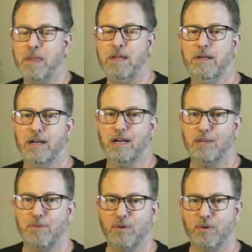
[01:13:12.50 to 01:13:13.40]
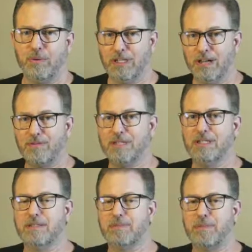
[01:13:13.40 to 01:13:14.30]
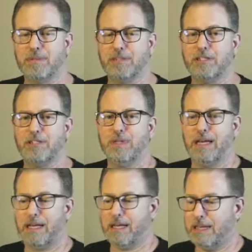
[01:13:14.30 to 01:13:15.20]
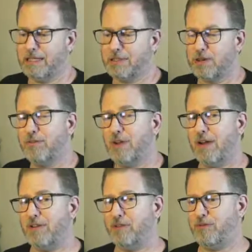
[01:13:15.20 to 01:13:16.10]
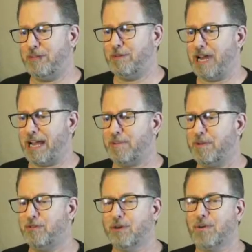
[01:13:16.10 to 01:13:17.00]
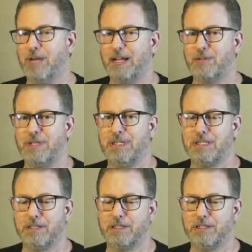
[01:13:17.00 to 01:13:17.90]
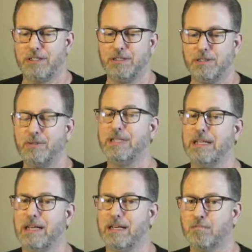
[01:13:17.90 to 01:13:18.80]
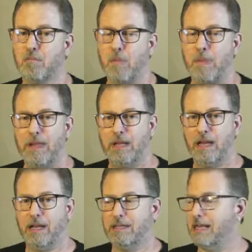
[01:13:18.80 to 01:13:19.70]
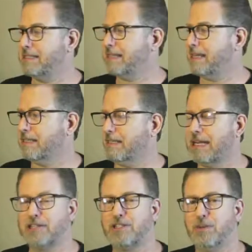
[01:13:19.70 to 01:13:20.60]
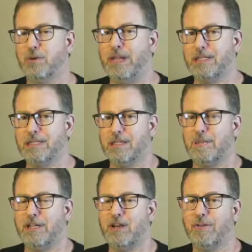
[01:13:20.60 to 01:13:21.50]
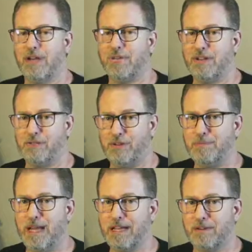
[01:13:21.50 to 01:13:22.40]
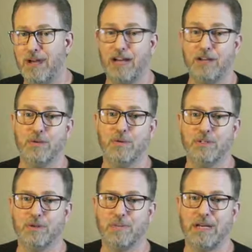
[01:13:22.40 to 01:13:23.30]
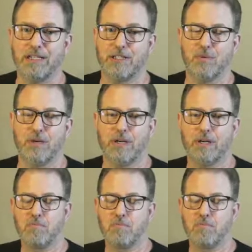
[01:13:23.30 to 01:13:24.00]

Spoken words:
We would love to be able to do that. And so if you have any feedback before we actually start doing that, I'd say in the next 2 weeks, let me know if you have any feedback on how you would dream that to work.